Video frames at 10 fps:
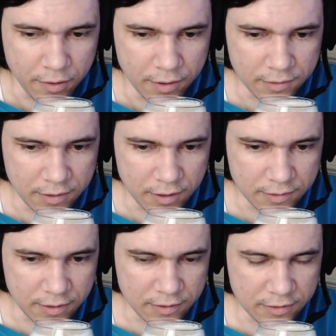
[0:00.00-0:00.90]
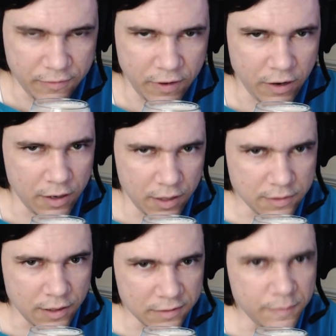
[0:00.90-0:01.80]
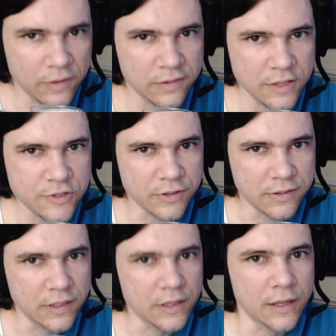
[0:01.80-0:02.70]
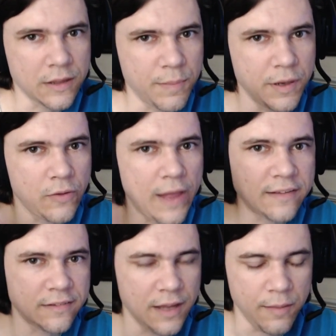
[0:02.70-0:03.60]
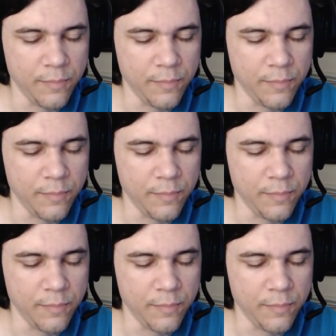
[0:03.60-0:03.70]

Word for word: It's it's it's very it does smell citrusy like the beer last night,